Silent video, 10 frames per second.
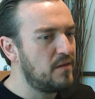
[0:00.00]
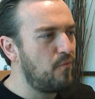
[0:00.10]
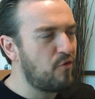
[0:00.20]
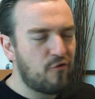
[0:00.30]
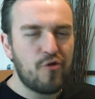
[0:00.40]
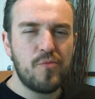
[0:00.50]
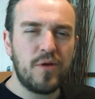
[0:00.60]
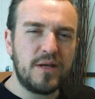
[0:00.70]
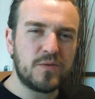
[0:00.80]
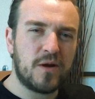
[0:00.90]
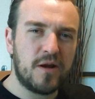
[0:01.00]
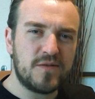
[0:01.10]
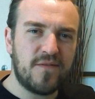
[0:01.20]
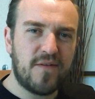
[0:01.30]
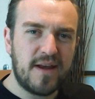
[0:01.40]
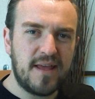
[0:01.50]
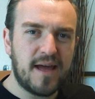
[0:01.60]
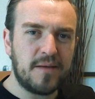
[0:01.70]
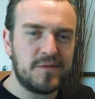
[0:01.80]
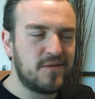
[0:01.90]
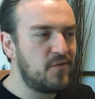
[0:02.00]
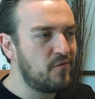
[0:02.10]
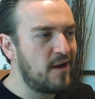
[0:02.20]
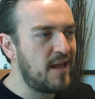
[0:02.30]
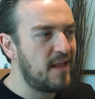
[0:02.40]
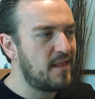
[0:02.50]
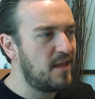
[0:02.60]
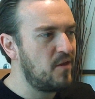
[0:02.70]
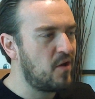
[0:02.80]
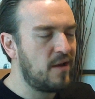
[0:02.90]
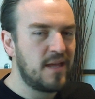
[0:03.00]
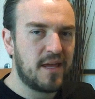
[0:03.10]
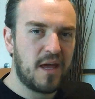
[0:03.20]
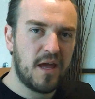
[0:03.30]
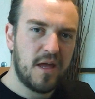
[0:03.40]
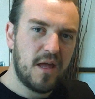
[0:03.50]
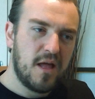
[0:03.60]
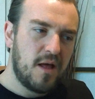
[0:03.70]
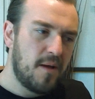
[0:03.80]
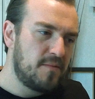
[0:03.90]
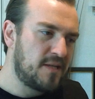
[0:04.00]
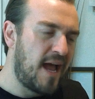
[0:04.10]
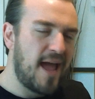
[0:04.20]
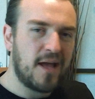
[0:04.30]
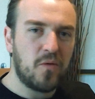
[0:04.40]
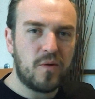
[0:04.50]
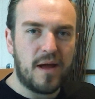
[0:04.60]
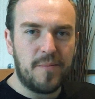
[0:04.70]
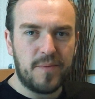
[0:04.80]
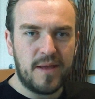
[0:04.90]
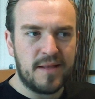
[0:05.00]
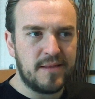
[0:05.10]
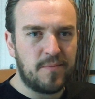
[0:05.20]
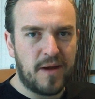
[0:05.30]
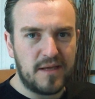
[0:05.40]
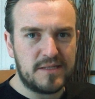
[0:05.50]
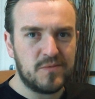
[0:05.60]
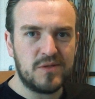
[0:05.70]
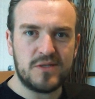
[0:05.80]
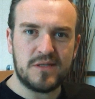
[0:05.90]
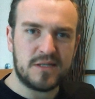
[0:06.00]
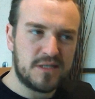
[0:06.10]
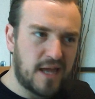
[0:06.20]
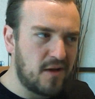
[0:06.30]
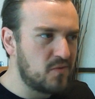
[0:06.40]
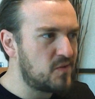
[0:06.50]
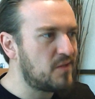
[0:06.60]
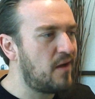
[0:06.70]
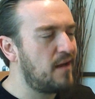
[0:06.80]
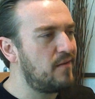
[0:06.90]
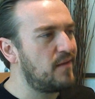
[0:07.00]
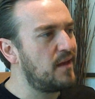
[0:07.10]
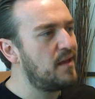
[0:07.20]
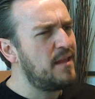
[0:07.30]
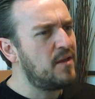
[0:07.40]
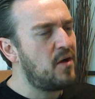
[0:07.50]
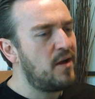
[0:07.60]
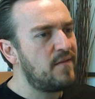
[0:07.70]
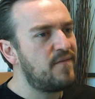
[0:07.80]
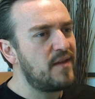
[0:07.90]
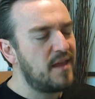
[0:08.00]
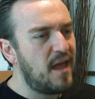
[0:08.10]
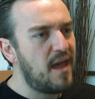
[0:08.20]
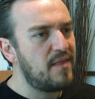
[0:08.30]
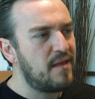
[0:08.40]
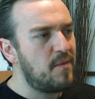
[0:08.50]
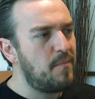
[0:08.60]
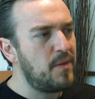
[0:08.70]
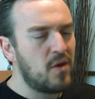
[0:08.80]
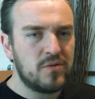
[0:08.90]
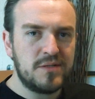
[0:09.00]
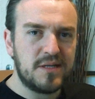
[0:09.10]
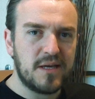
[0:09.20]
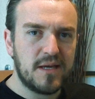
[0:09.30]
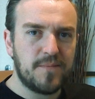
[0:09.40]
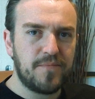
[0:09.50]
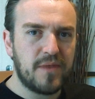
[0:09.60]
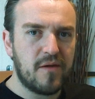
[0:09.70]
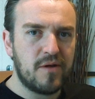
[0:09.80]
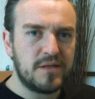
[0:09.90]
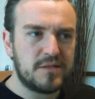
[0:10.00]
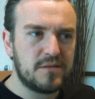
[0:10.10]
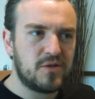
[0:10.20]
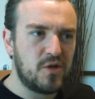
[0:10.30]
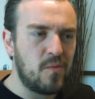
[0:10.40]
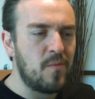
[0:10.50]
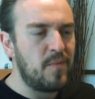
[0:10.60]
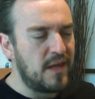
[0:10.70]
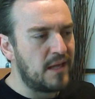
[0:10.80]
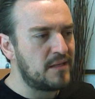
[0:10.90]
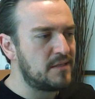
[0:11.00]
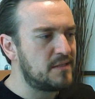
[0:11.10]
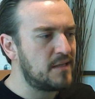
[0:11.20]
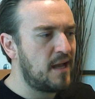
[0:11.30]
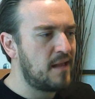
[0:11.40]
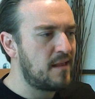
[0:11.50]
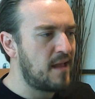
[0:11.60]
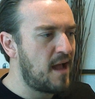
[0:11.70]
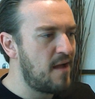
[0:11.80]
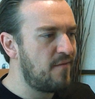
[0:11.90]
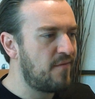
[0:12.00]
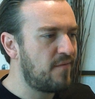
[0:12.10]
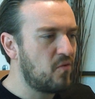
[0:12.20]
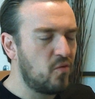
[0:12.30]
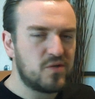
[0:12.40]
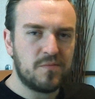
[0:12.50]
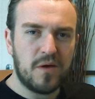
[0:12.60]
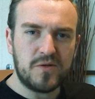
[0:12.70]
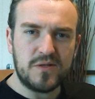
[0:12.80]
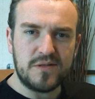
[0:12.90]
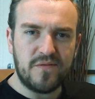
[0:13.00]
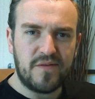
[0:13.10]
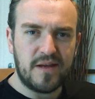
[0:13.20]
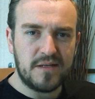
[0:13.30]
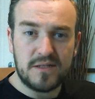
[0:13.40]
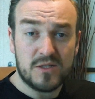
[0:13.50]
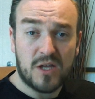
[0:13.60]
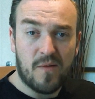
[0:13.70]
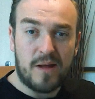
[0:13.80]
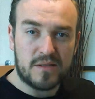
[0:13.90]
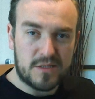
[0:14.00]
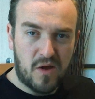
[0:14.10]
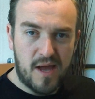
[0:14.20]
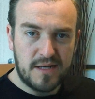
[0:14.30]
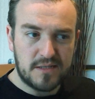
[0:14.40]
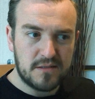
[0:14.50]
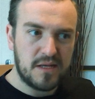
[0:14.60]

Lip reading: recruitment is one of those funny games if you're in it, that you kind of get tangled up in the placements and the sales side of it, and you kind of forget that beyond it there is human beings and they have thoughts, emotions and feelings, and just go outside